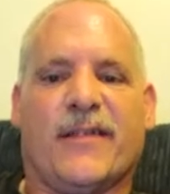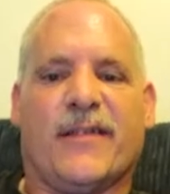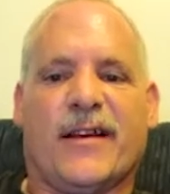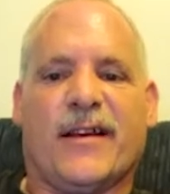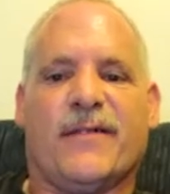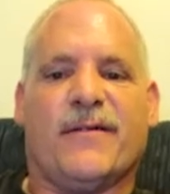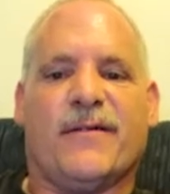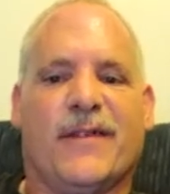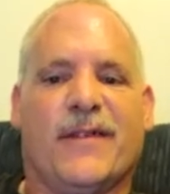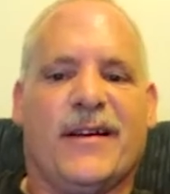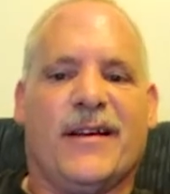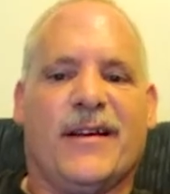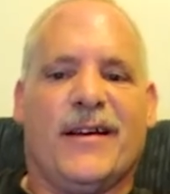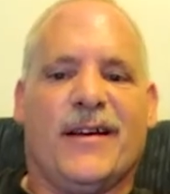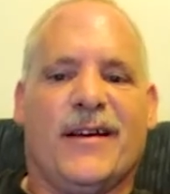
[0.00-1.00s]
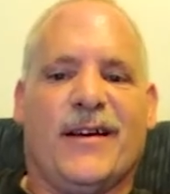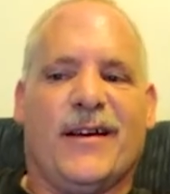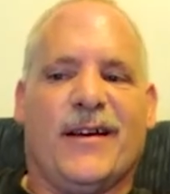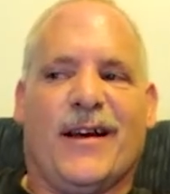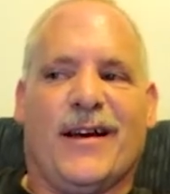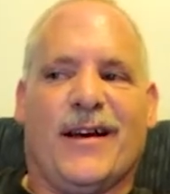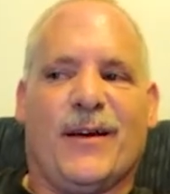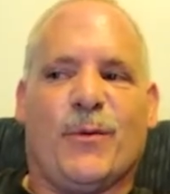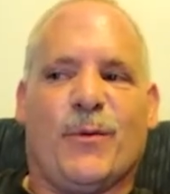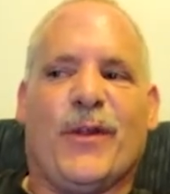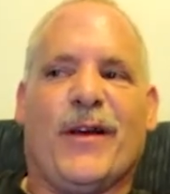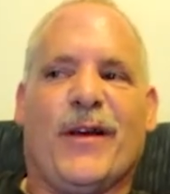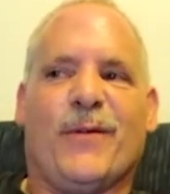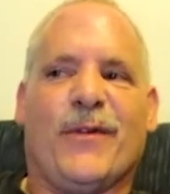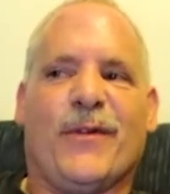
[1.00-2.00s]
That
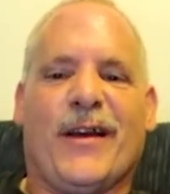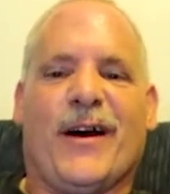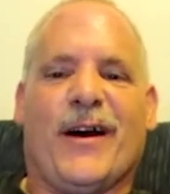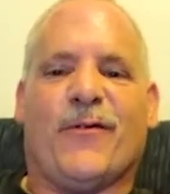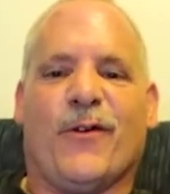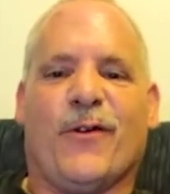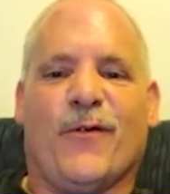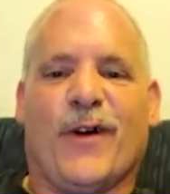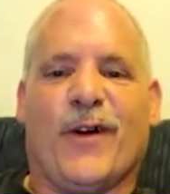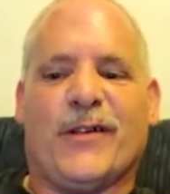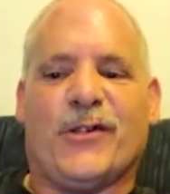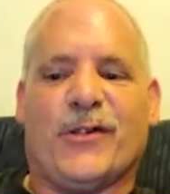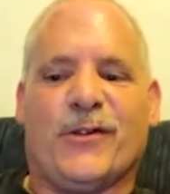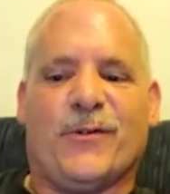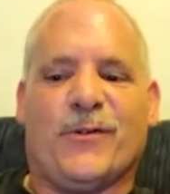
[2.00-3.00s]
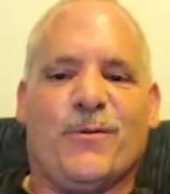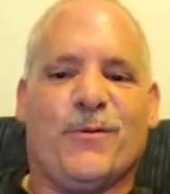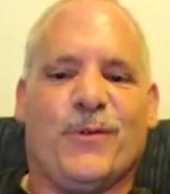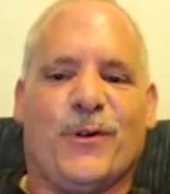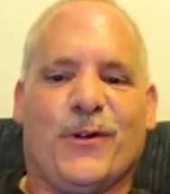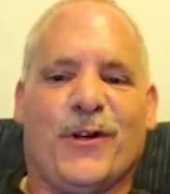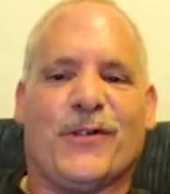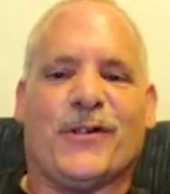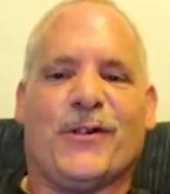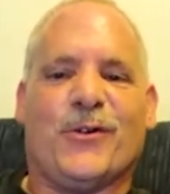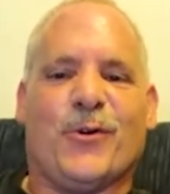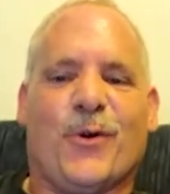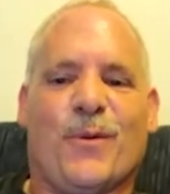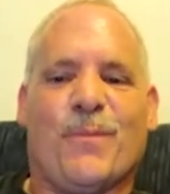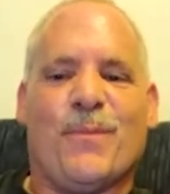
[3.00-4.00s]
when they offer advice, you listen
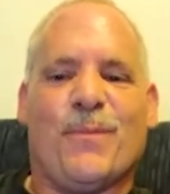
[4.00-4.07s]
to them.